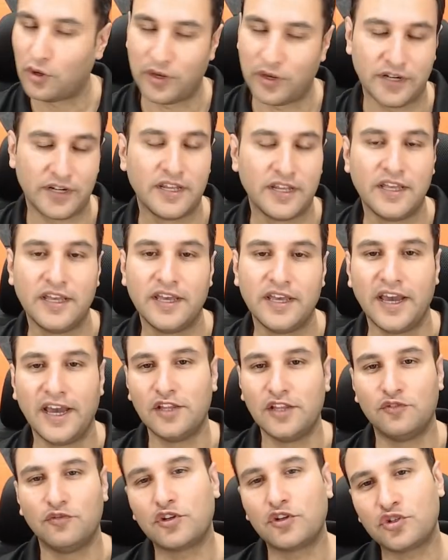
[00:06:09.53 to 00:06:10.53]
Got it.
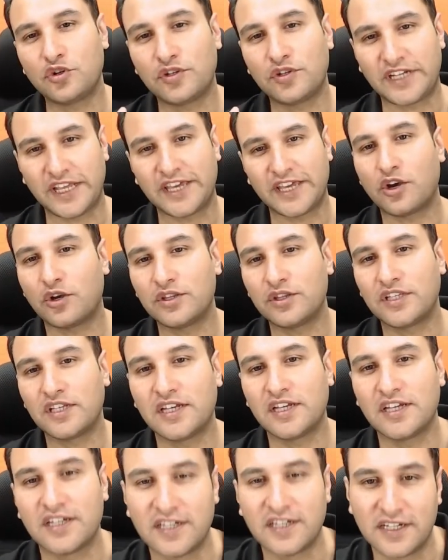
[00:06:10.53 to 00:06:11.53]
And what's your take on
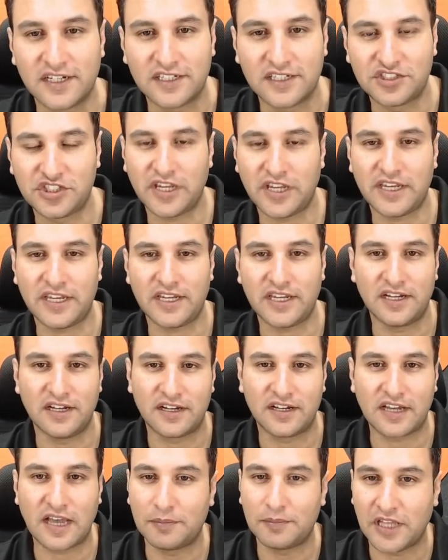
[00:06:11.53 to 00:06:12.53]
the
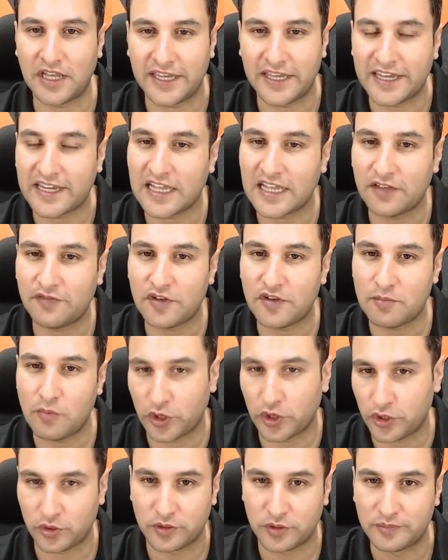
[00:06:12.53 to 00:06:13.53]
Eklavya
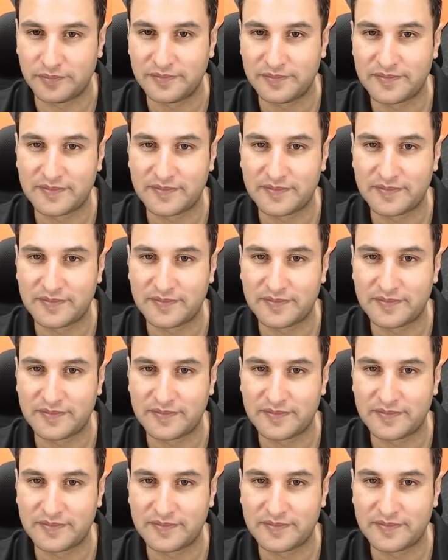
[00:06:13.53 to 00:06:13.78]
module?